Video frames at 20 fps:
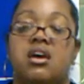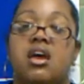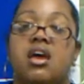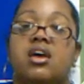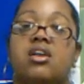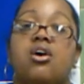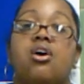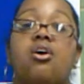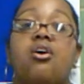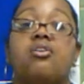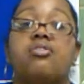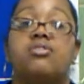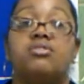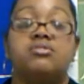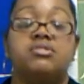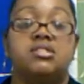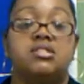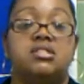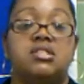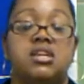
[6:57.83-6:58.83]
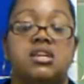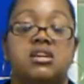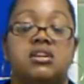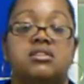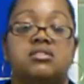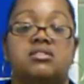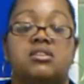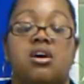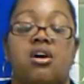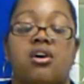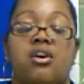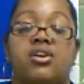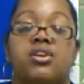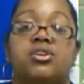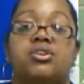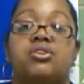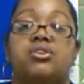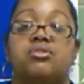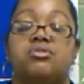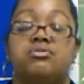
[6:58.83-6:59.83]
And all those things are
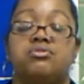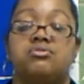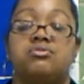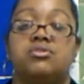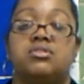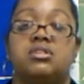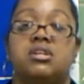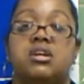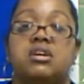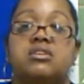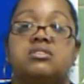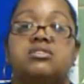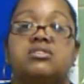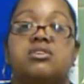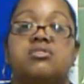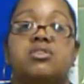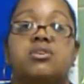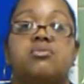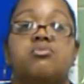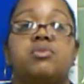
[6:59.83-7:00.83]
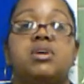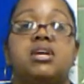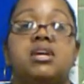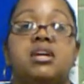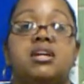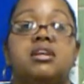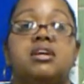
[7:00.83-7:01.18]
used so that we can